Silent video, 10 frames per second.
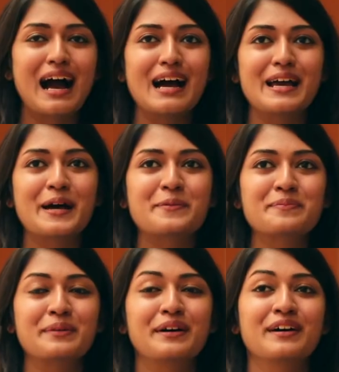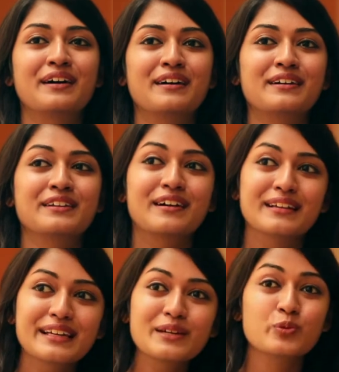I am
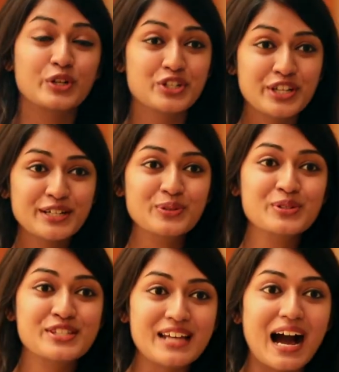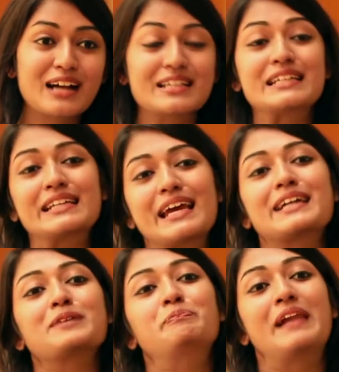really wishing to start and
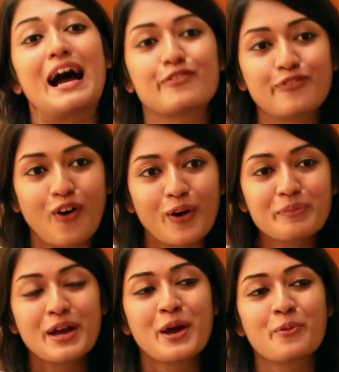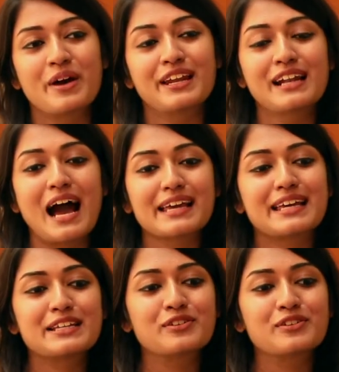create a platform wherein I can,